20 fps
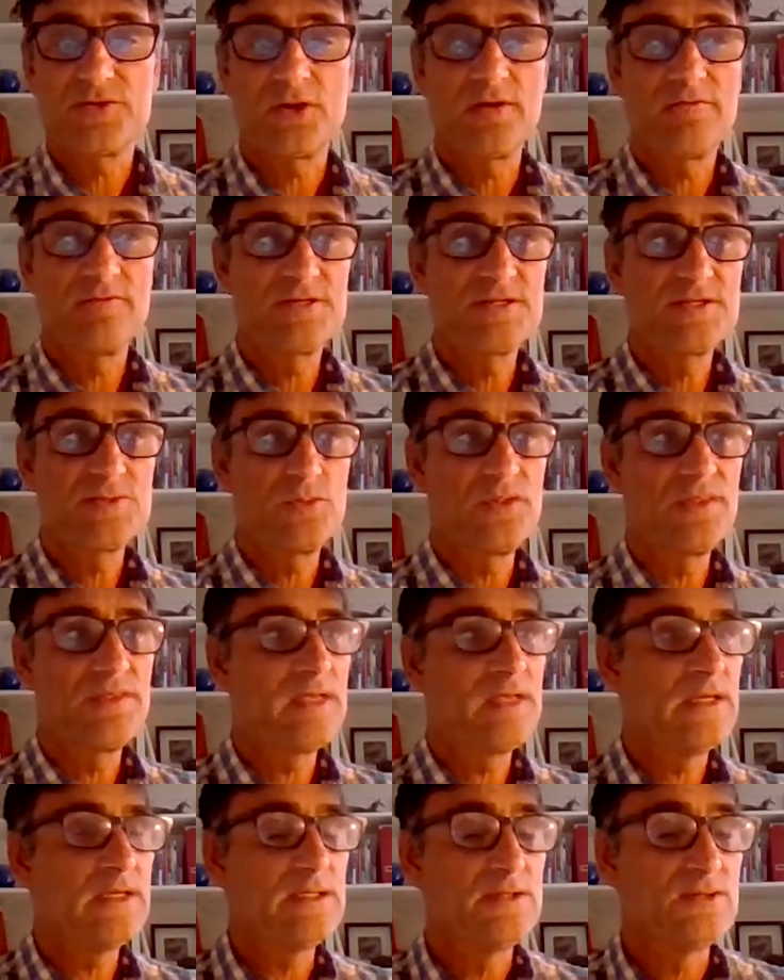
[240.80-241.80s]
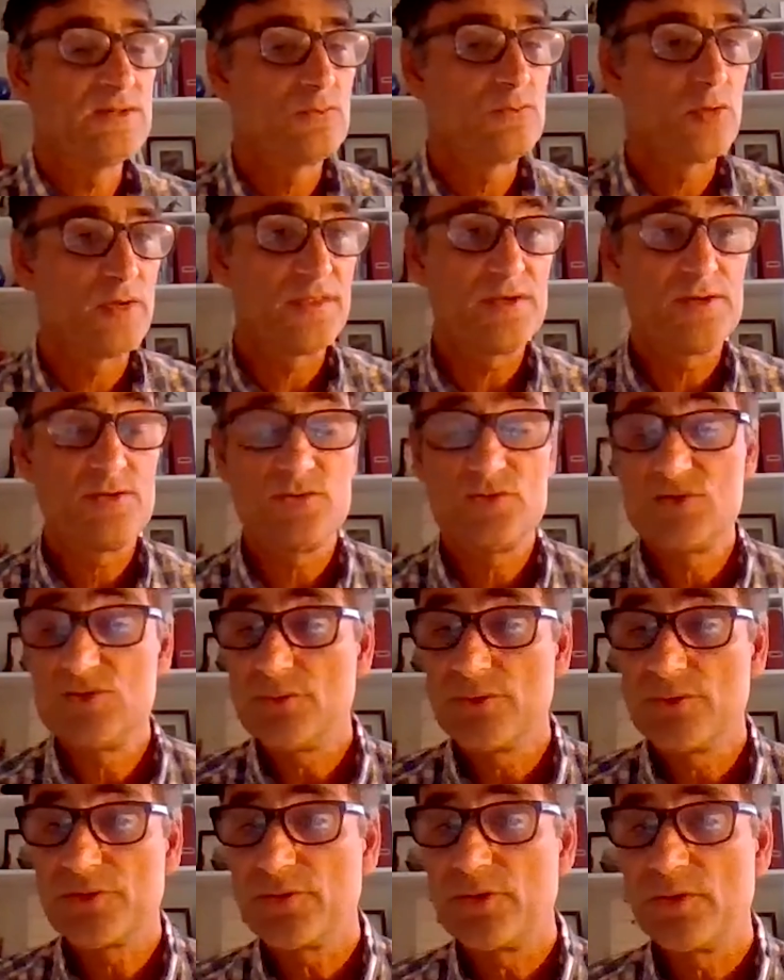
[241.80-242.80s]
harvest within
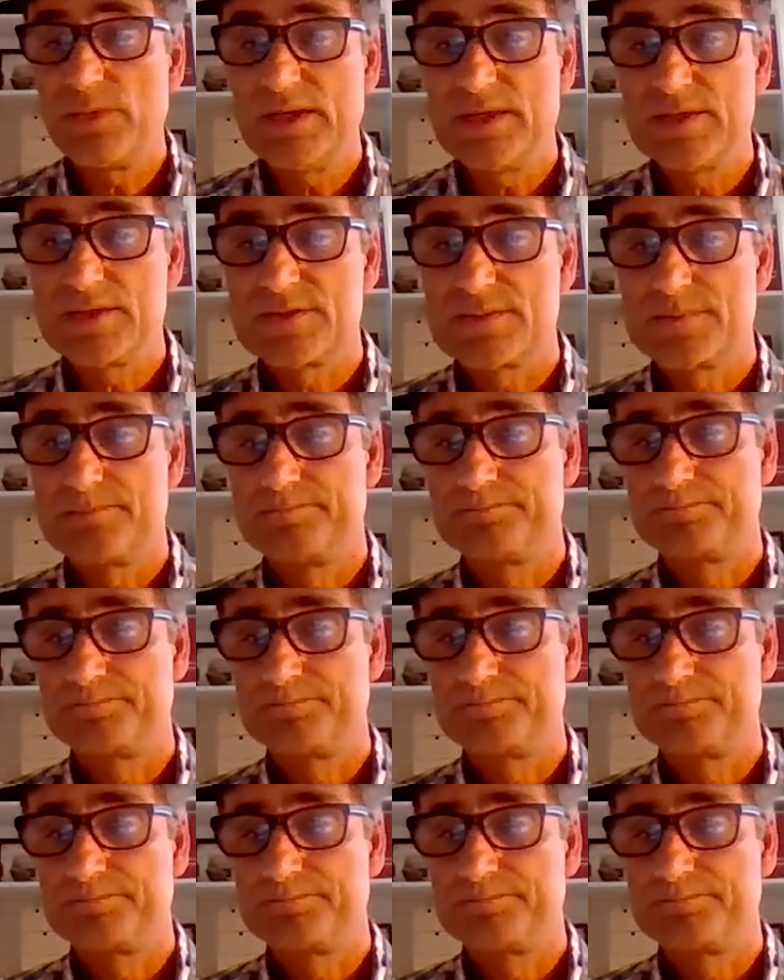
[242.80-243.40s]
2 or 3 weeks.